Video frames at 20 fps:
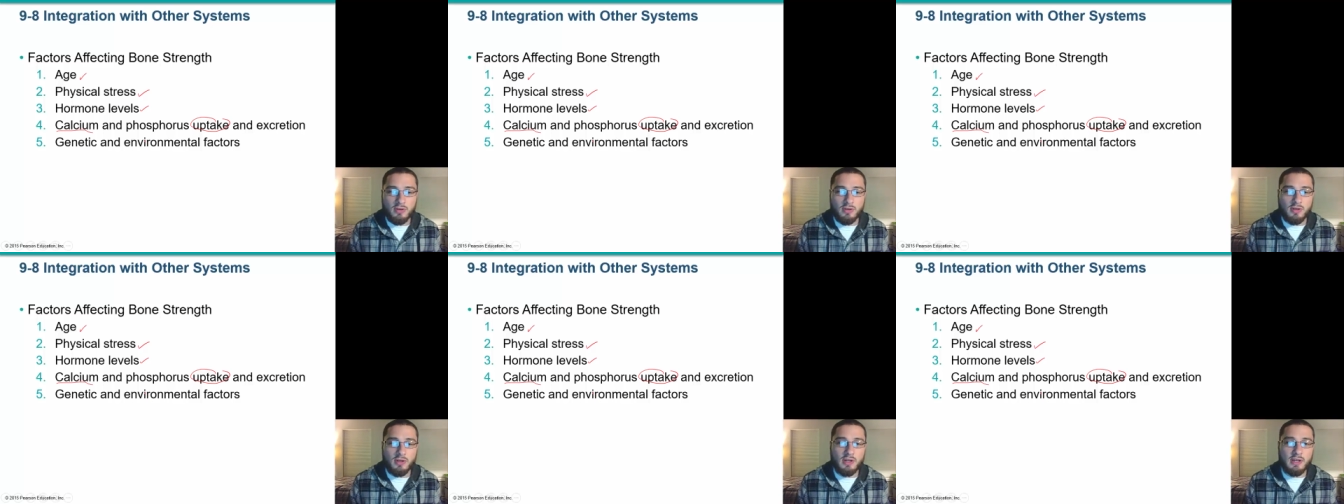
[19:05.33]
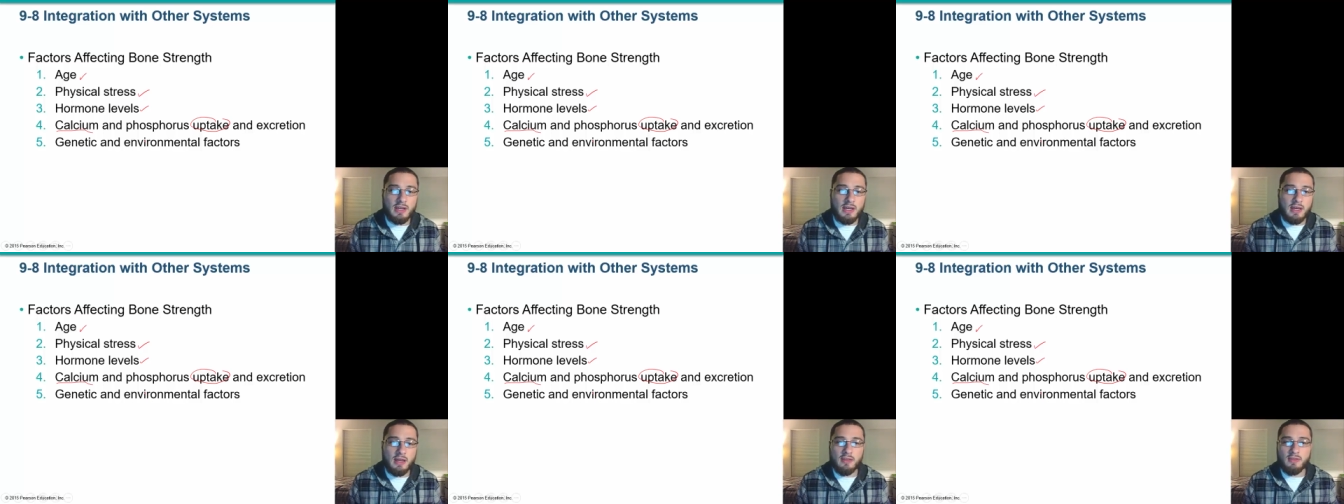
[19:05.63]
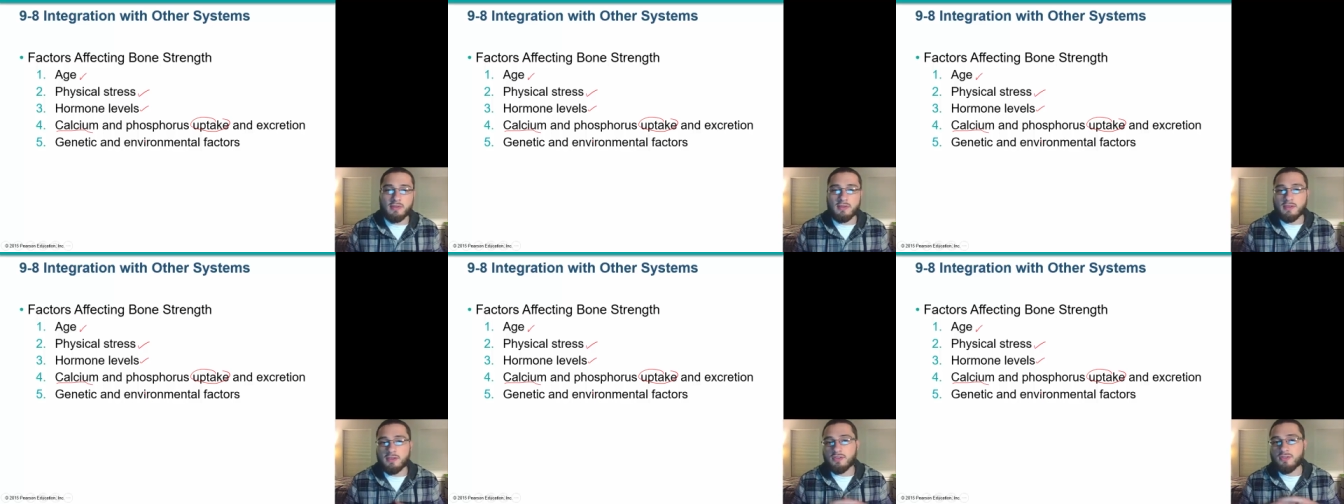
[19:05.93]
All right,
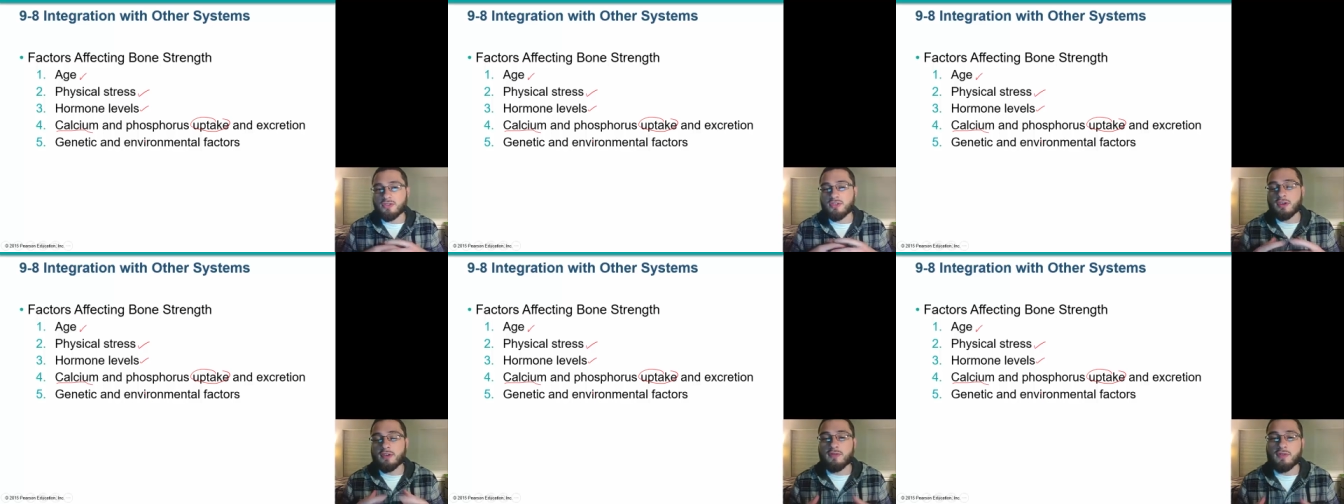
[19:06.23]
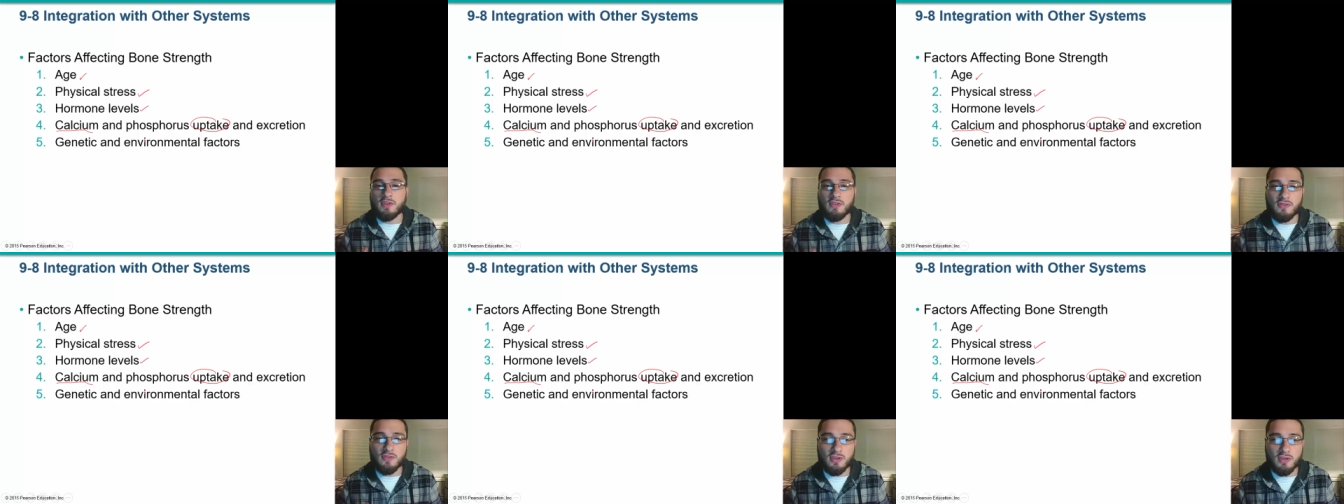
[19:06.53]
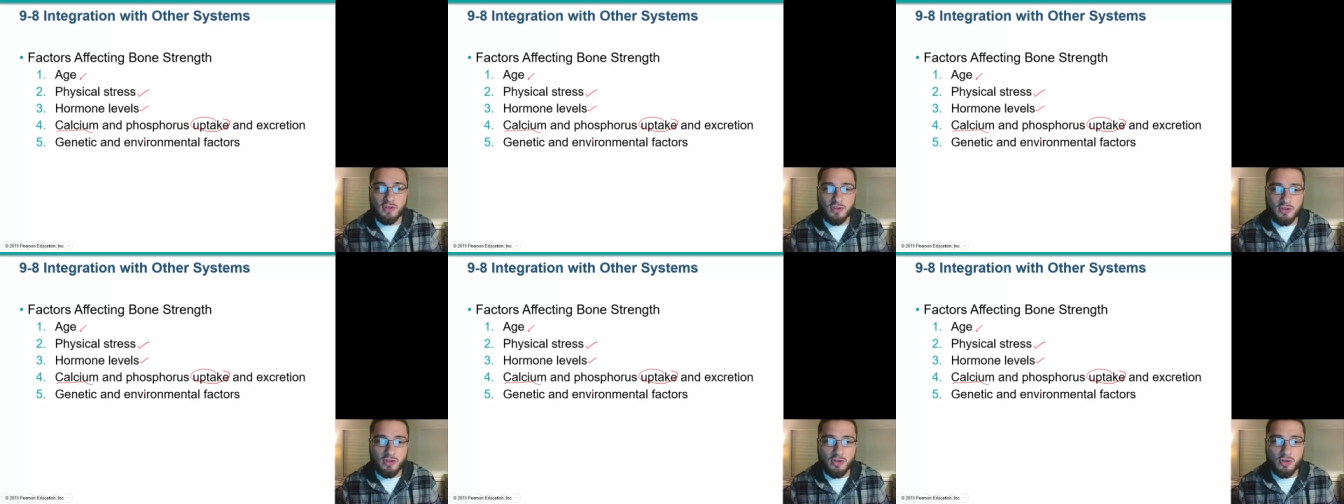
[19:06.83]
this stuff isn't
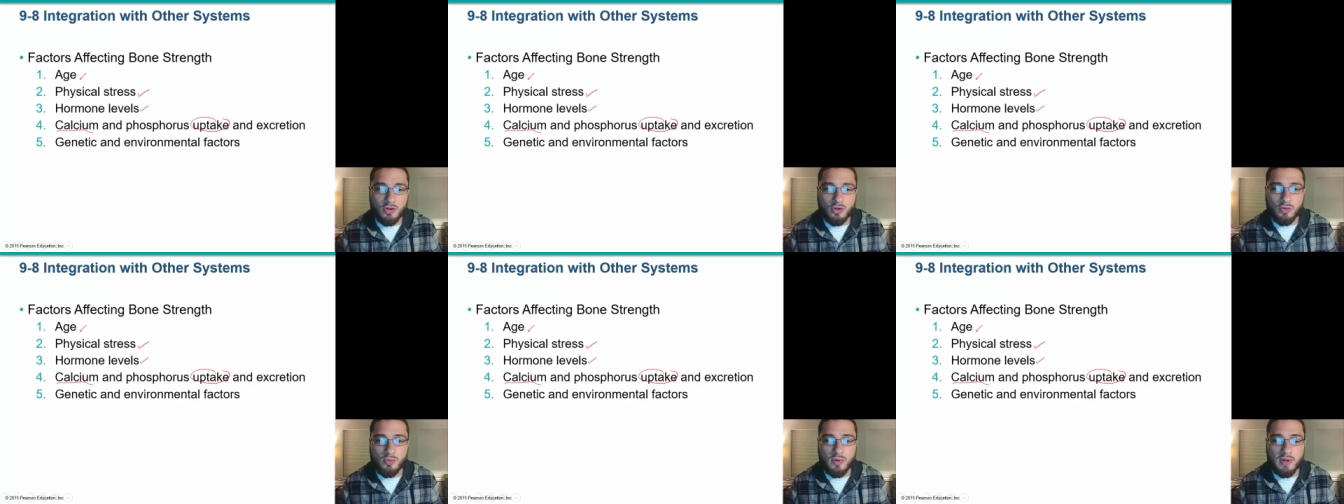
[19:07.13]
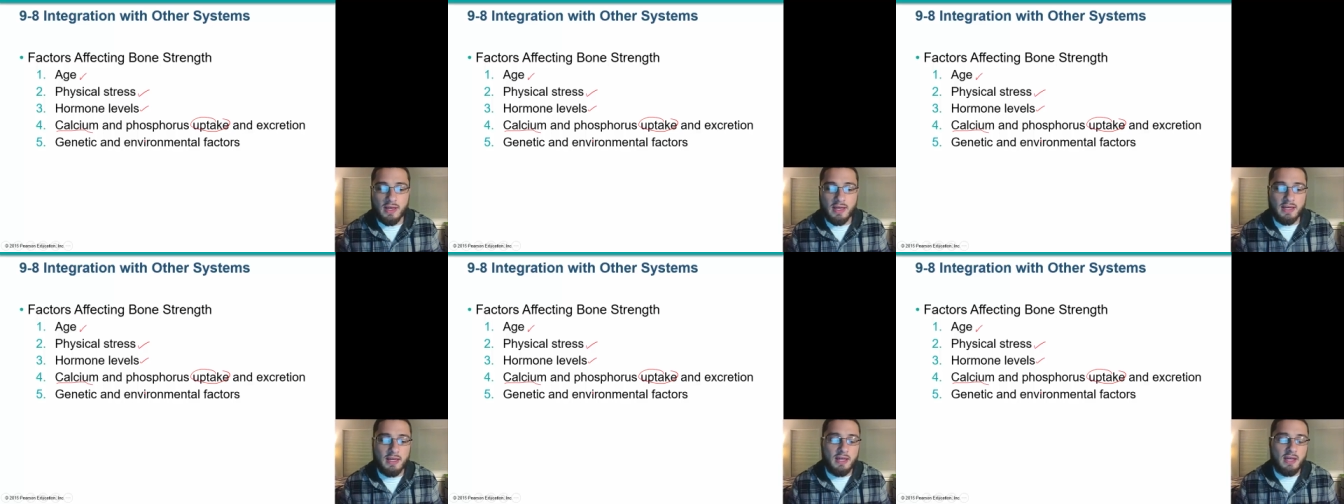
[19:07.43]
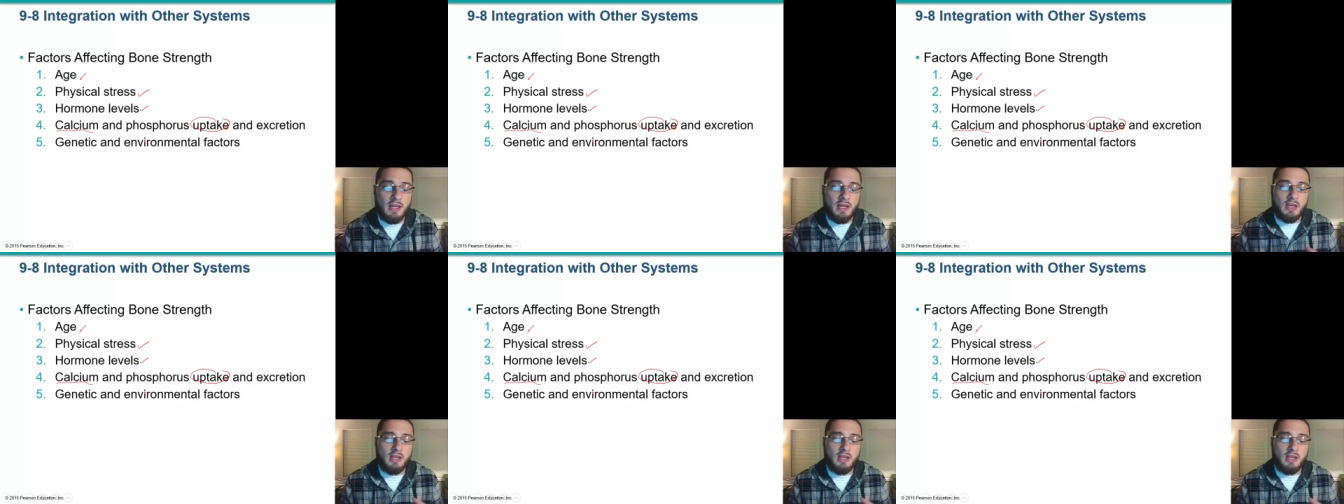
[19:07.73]
going to go away.